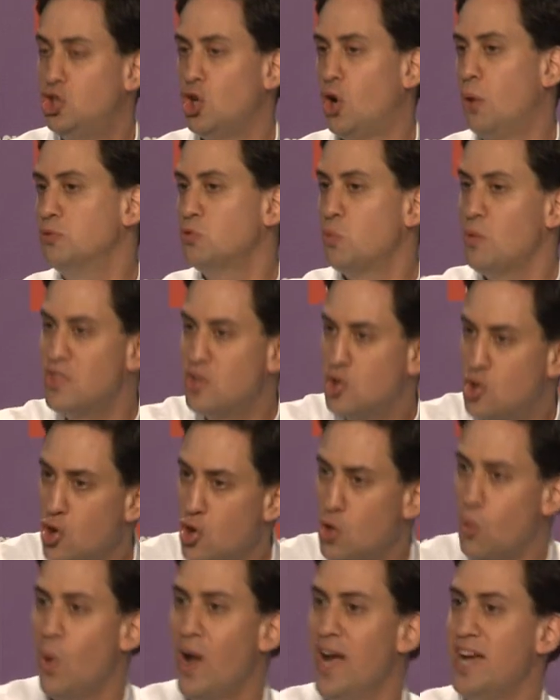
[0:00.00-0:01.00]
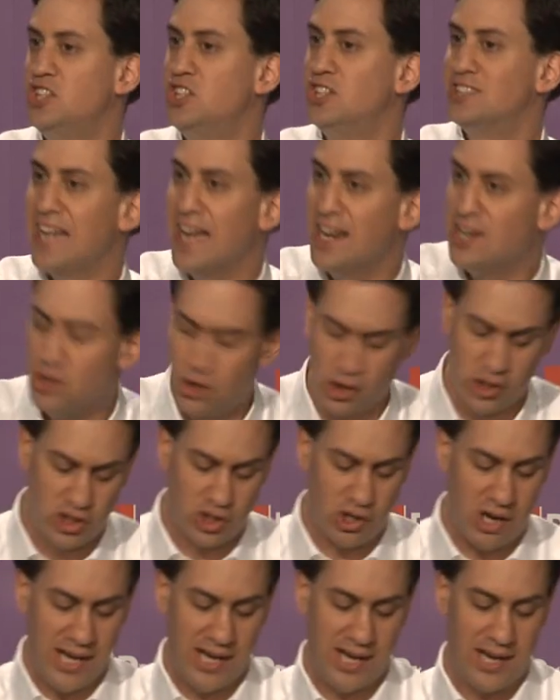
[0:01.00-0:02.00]
jobs with good wages and good
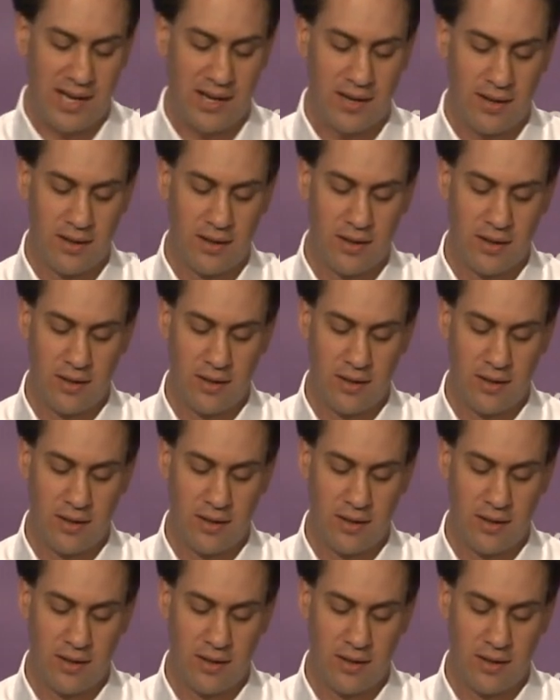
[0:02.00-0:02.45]
training.